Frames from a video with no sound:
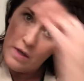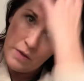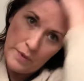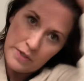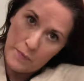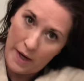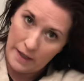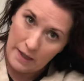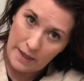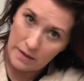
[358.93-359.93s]
The reason why I
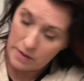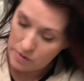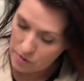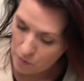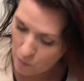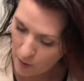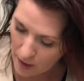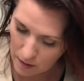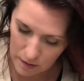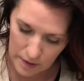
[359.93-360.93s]
like this so
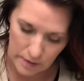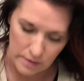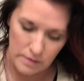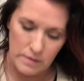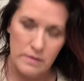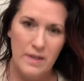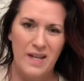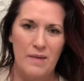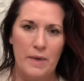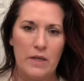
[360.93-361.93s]
well is,
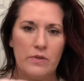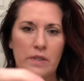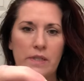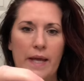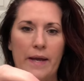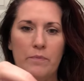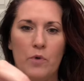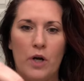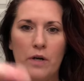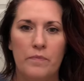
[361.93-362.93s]
I might use a tad more,